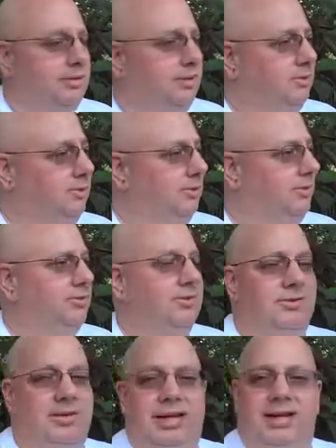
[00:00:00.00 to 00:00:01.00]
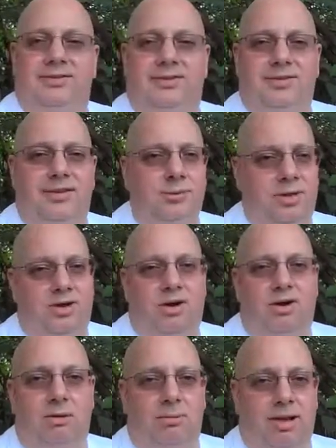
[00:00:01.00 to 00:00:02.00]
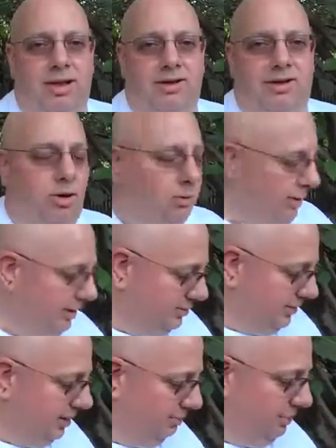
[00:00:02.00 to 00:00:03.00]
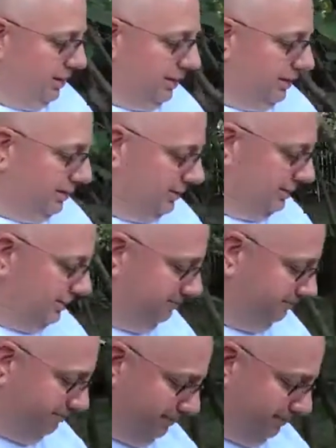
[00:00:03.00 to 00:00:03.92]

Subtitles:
You know, this is an entity we call a black hole. Well, that's kind of meaningless.